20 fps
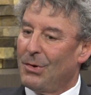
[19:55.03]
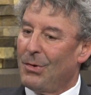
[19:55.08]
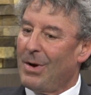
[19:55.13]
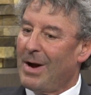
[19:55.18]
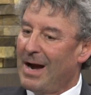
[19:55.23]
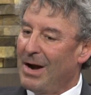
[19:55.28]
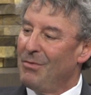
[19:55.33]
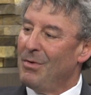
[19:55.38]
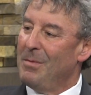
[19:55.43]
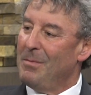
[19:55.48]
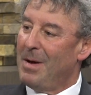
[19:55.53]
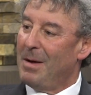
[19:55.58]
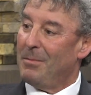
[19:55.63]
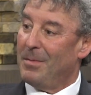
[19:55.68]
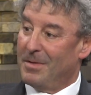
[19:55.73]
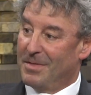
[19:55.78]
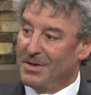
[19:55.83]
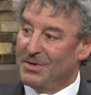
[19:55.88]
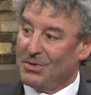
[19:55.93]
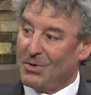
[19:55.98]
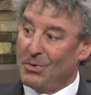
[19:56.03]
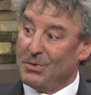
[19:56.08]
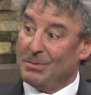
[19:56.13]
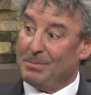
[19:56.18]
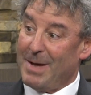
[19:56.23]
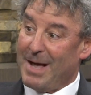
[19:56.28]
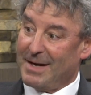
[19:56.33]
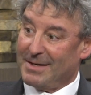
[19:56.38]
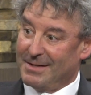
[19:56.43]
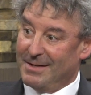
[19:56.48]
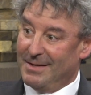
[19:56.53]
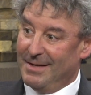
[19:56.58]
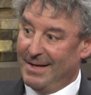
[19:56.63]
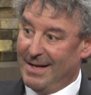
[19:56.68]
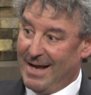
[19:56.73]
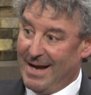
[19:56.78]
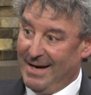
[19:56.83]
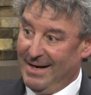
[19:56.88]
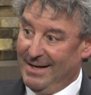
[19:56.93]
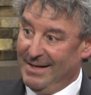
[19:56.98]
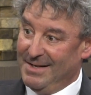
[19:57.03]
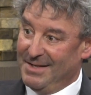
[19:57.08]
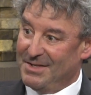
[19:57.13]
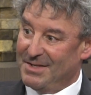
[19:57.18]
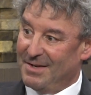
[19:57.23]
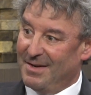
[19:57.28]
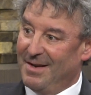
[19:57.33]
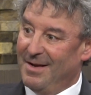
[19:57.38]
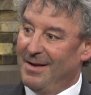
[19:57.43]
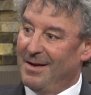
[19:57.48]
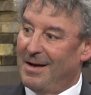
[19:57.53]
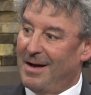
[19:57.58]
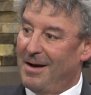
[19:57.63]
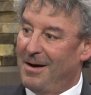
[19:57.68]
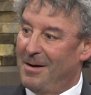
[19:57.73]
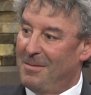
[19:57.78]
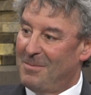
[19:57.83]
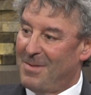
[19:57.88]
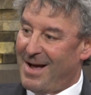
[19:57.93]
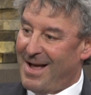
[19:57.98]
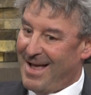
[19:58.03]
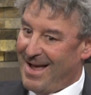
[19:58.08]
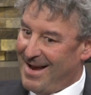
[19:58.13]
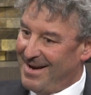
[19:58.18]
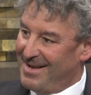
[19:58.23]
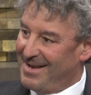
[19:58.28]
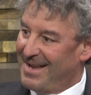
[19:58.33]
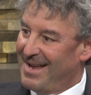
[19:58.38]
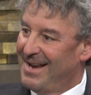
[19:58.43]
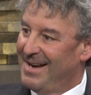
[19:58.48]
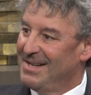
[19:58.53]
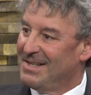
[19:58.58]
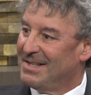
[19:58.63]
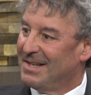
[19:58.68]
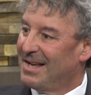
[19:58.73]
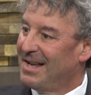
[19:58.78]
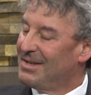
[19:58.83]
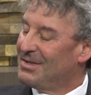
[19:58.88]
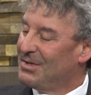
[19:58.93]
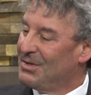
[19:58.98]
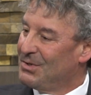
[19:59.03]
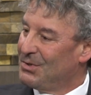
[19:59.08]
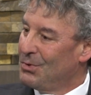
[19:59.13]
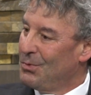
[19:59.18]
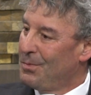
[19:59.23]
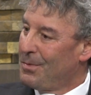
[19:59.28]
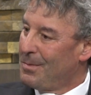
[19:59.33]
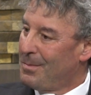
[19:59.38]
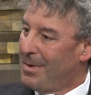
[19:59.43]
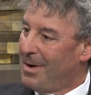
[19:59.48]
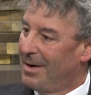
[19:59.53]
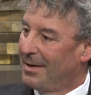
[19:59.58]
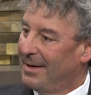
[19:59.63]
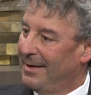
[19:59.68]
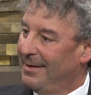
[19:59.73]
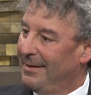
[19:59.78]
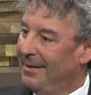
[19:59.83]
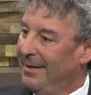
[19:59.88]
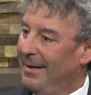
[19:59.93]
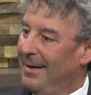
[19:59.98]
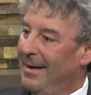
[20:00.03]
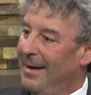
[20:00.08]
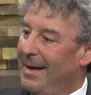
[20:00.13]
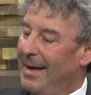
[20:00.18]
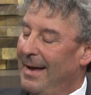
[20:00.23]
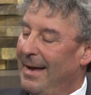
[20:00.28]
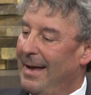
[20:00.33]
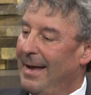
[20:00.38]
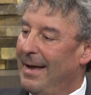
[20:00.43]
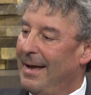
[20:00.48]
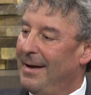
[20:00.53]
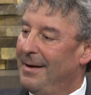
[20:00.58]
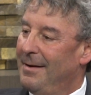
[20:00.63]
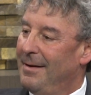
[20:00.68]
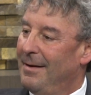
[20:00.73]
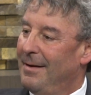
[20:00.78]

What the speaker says: I remember, this goes back to the 80s, I had a case against a supermarket, and